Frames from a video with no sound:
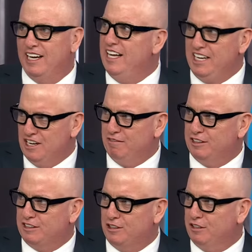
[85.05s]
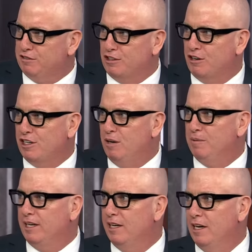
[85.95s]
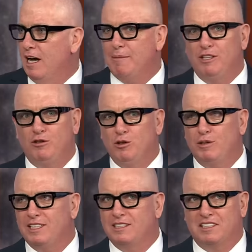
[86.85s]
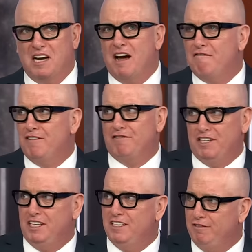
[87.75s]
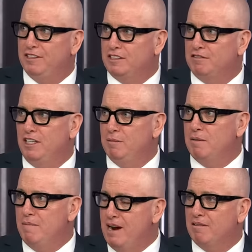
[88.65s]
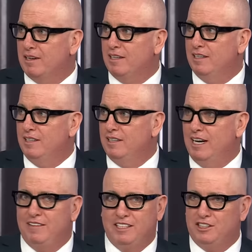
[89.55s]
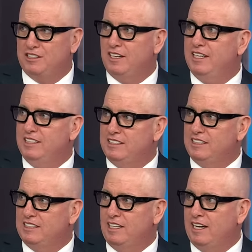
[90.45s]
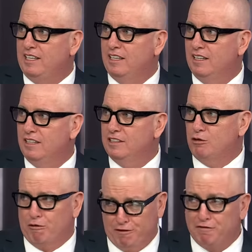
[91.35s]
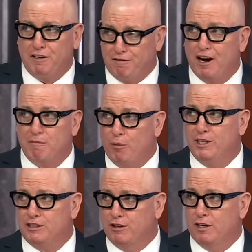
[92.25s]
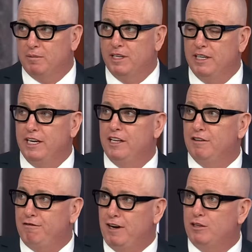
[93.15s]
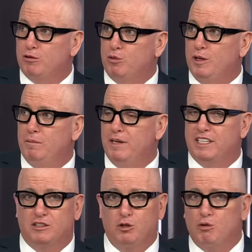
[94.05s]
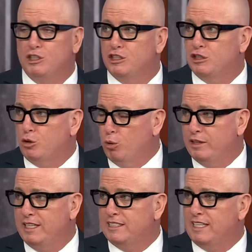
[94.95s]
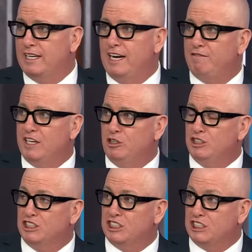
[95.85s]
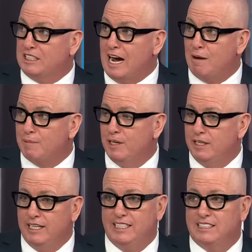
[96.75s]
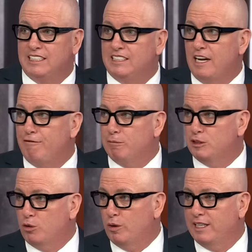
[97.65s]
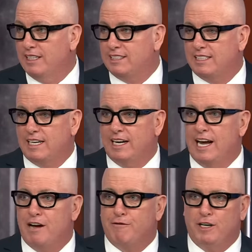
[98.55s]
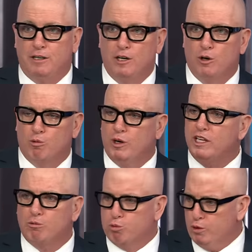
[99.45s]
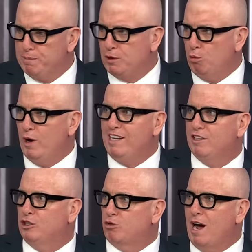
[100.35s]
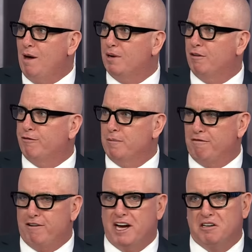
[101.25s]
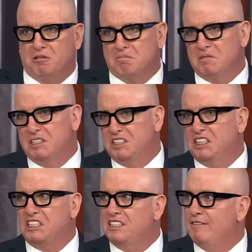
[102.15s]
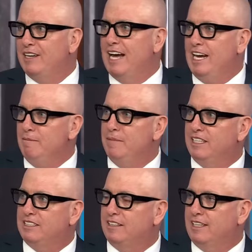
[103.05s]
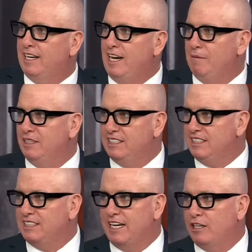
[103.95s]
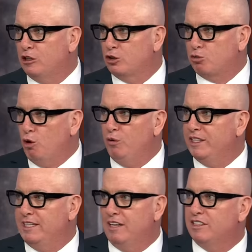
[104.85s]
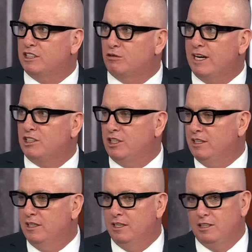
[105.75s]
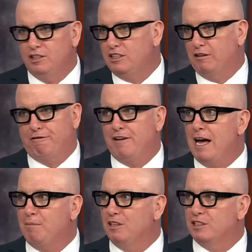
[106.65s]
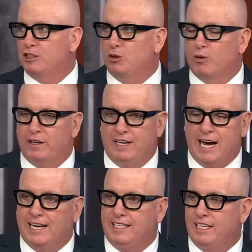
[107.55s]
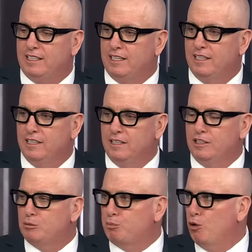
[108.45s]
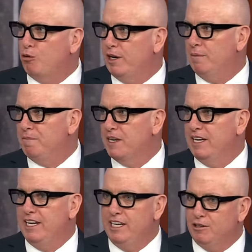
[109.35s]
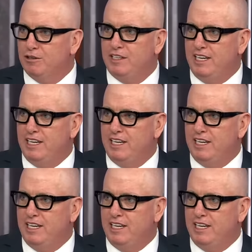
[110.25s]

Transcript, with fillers: any of us could have saw coming. I mean, Duke is a top 15 defensive team in America, and they just let NC State Score 55 points on them in the final 20 minutes. Duke couldn't score in that second half. They couldn't stop NC State from scoring in that second half, and it really ripped away the drama from the final six, seven, eight minutes of the game. NC State controlled it down the stretch, and just a fabulous story. The idea that this program entered the